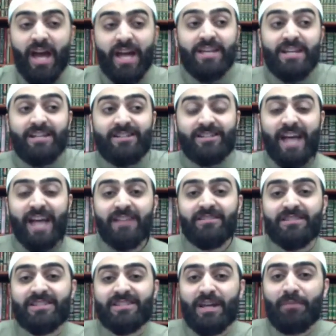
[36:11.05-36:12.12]
He
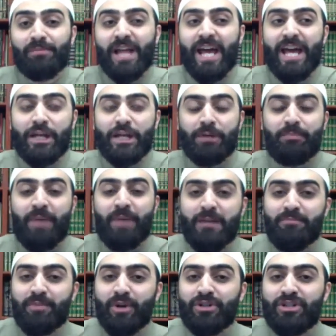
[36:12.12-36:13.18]
sends the blank
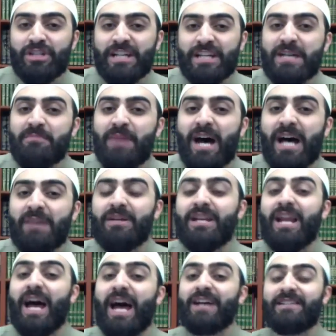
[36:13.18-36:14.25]
paper to Imam
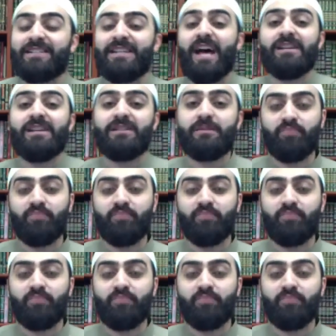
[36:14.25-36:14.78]
al-Hasan.